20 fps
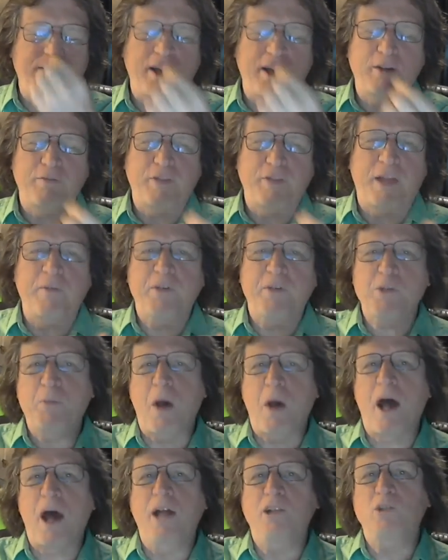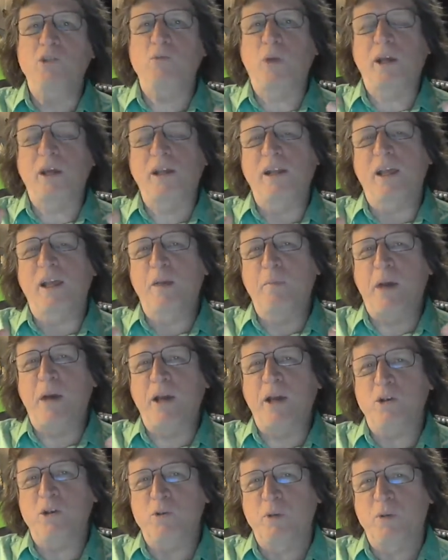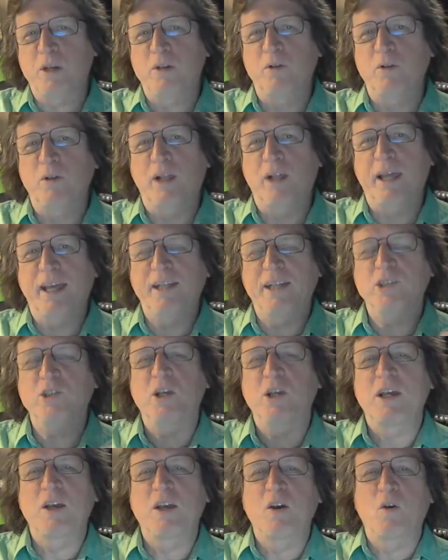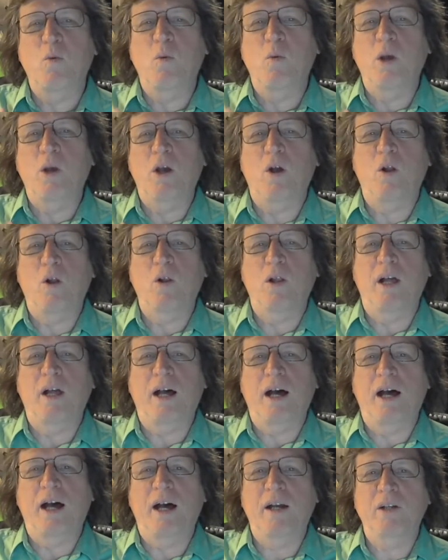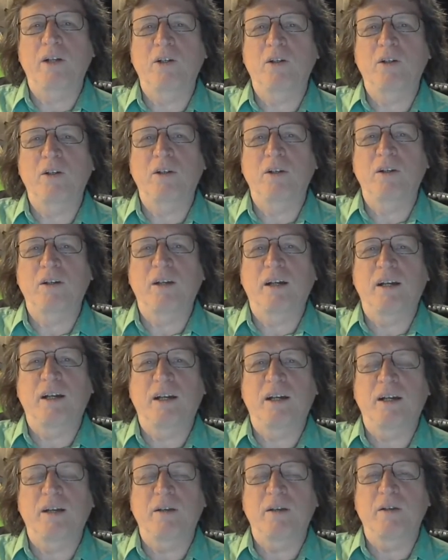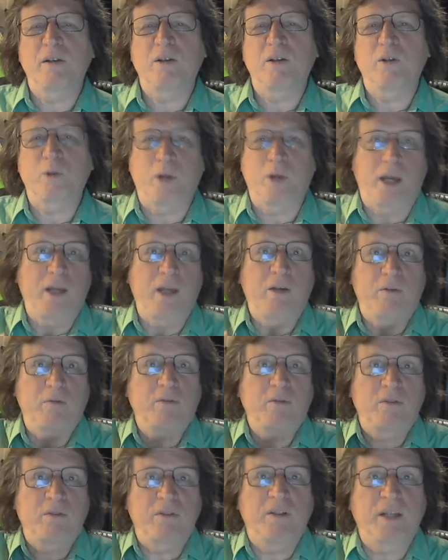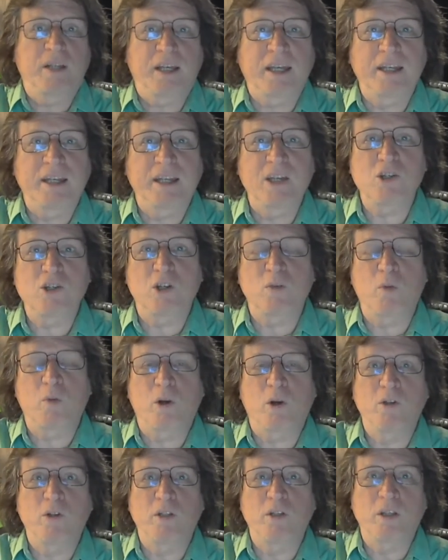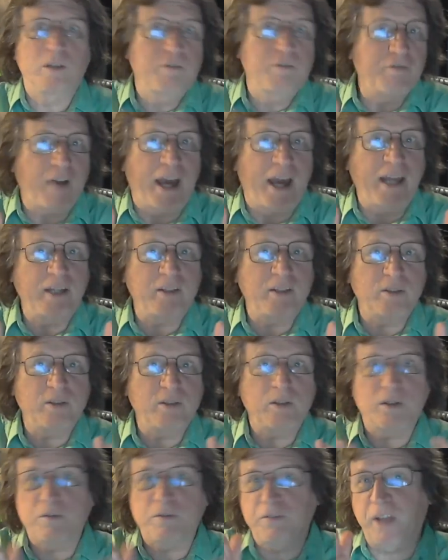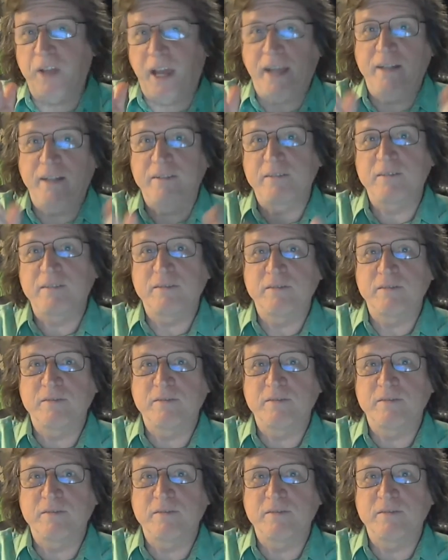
The fight or flight response, regulated by your adrenal glands, will create a condition where you need to fight or flight.